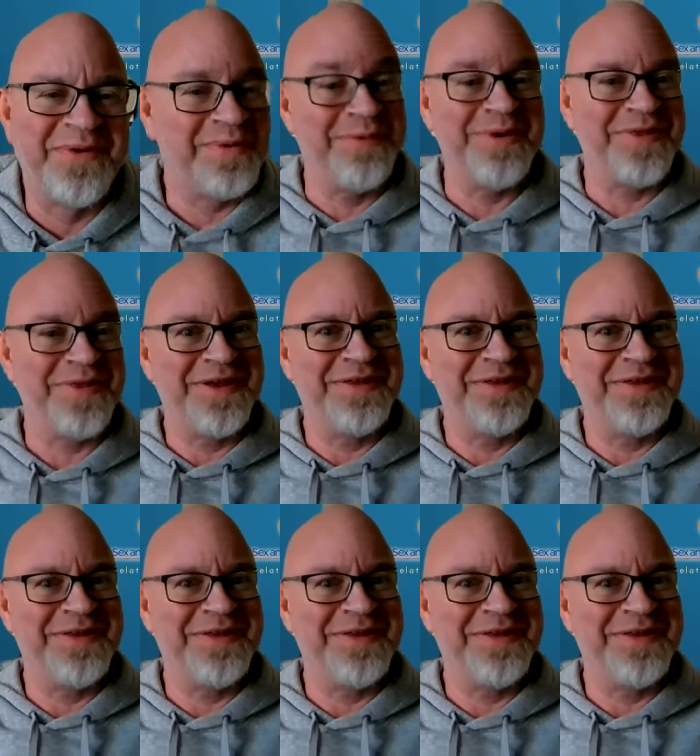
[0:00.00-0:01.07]
the way we think
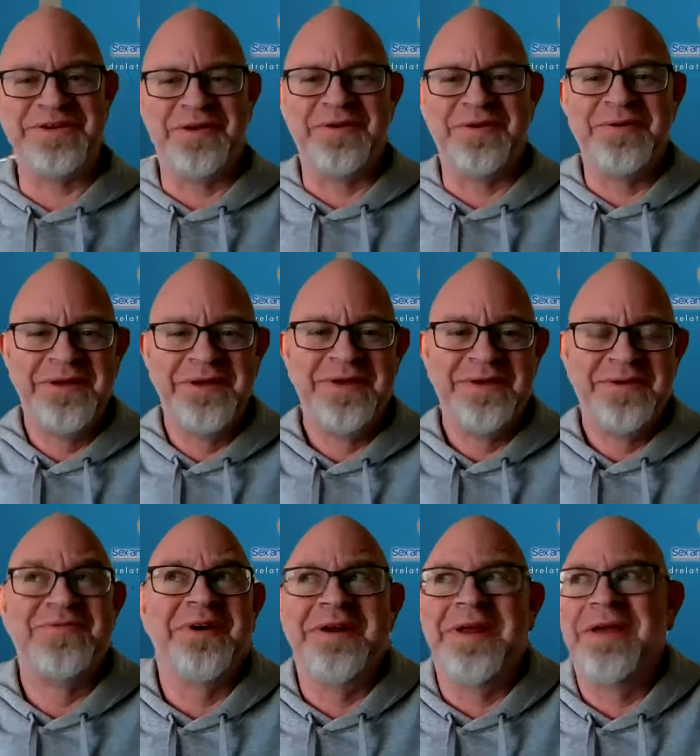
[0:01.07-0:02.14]
they should you know
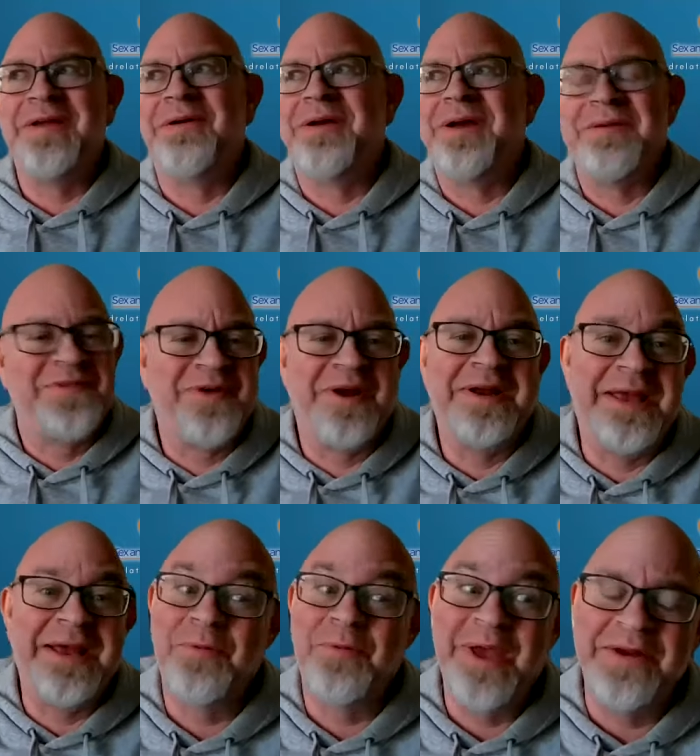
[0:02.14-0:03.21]
right you know i was
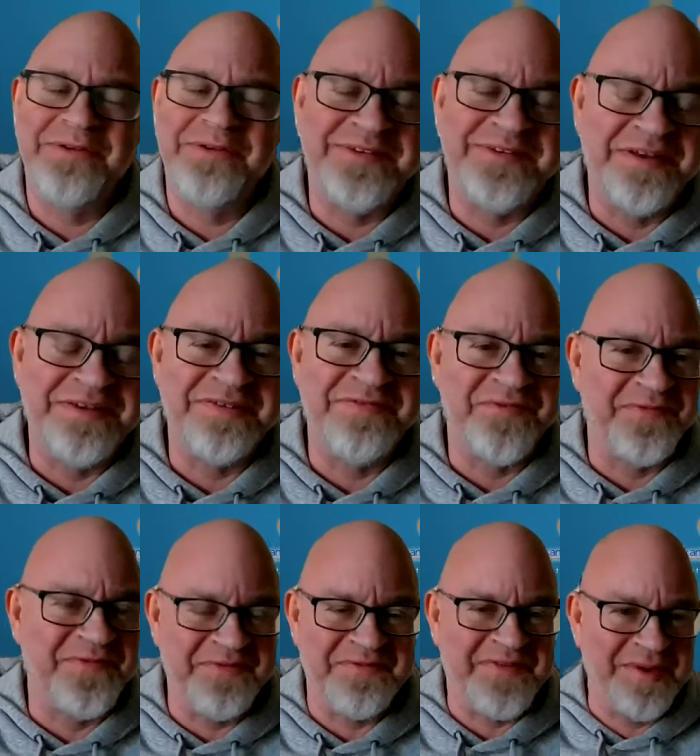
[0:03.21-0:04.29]
trying to get a waiter's attention
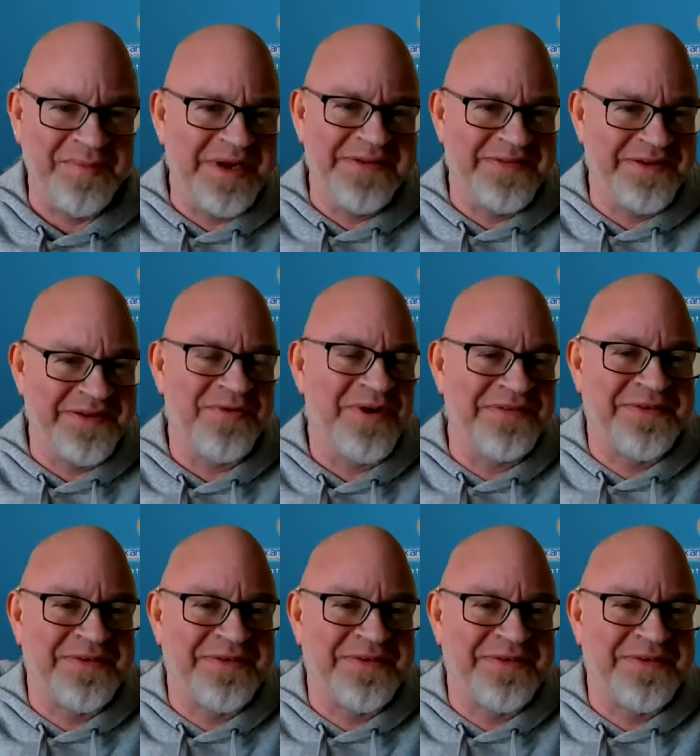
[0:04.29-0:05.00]
for 15 minutes in a